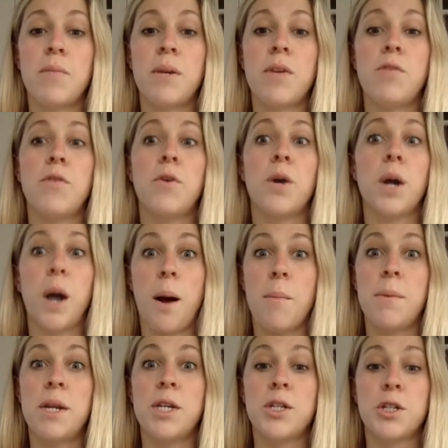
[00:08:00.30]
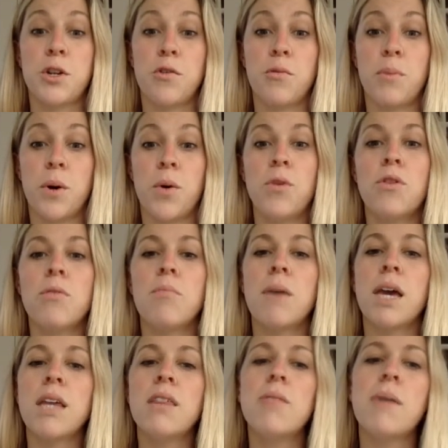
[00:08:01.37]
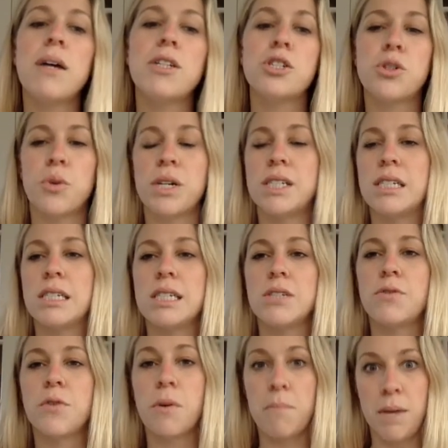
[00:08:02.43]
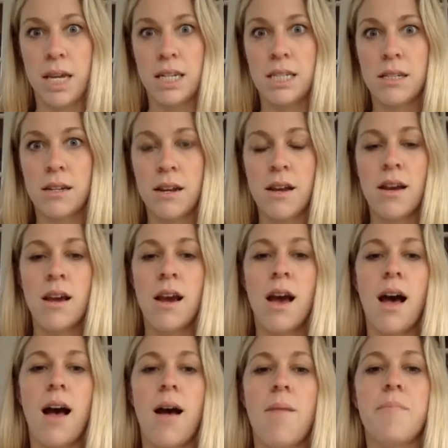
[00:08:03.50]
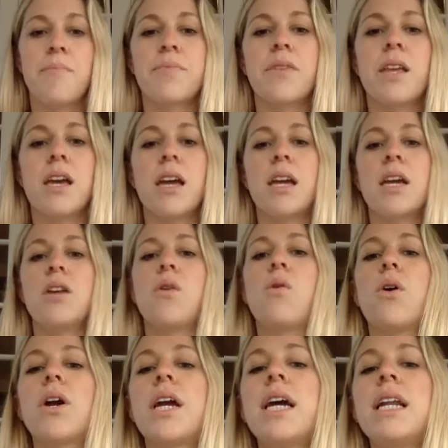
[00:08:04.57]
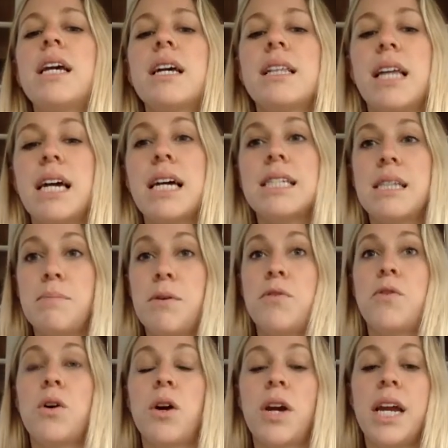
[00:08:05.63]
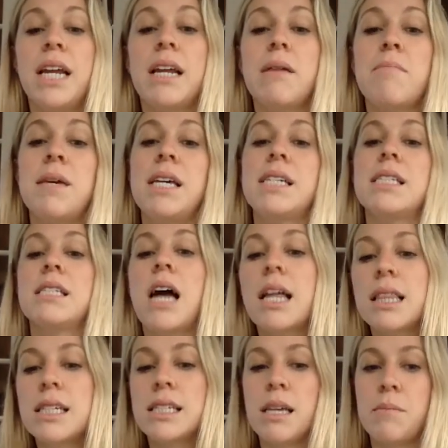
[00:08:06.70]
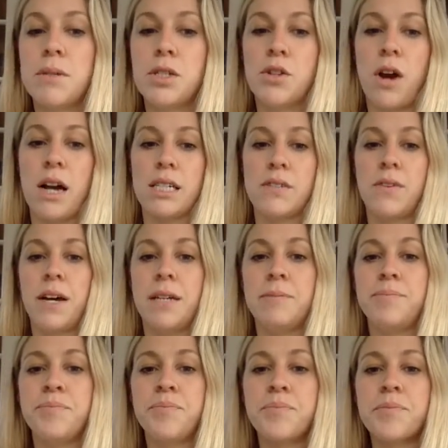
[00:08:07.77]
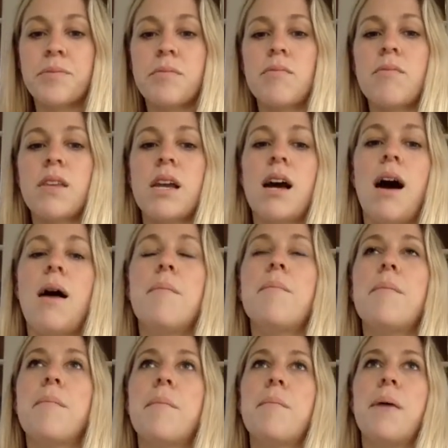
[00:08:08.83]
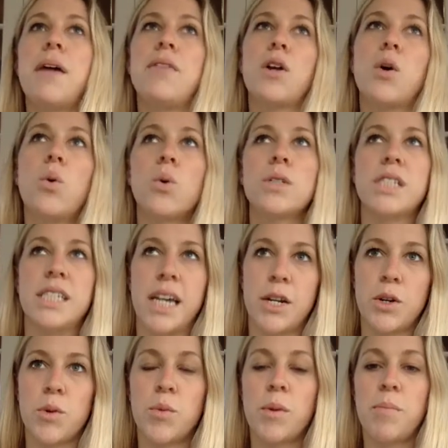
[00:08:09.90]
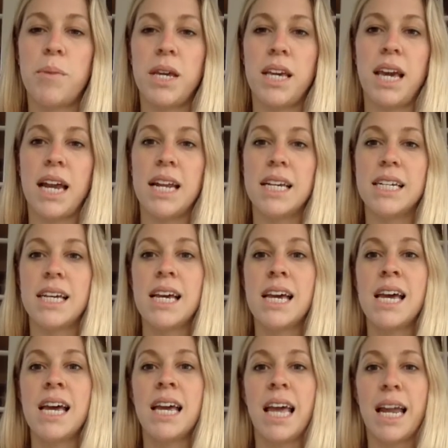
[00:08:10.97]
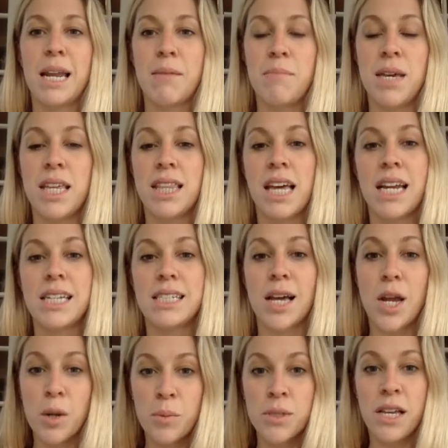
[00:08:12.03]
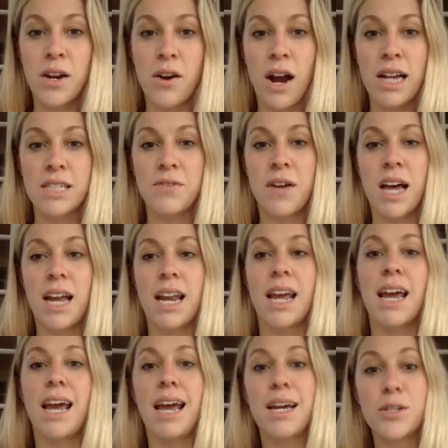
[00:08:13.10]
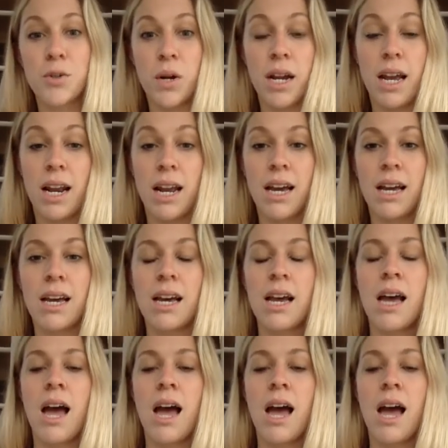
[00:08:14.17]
beef or a combination of both make the best choices for meat. Organic, like I said before, organic meat is not the same as grass-fed. And the gold standard would be getting meat that is 100% grass-fed and organic.